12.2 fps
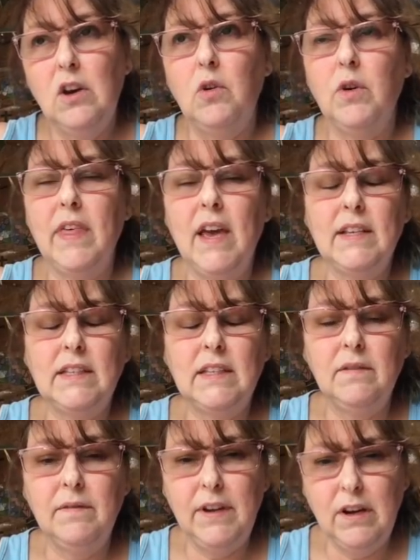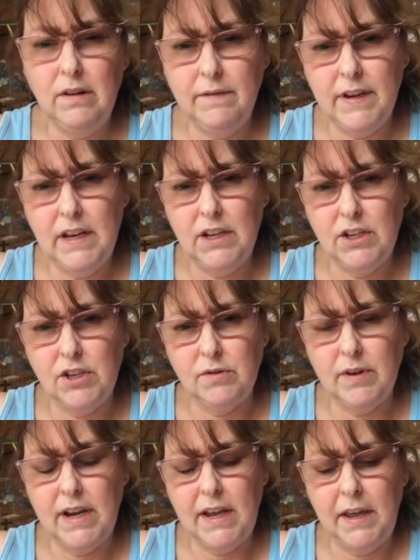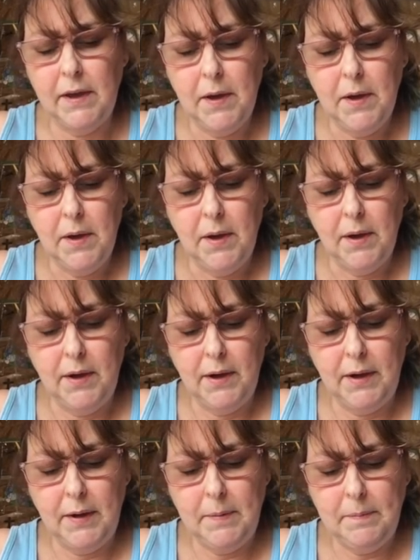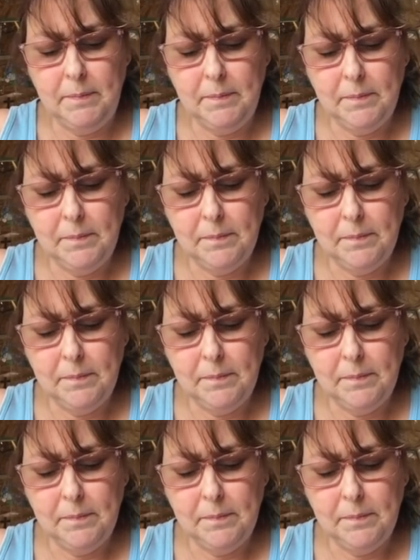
or that severe of an injury, um,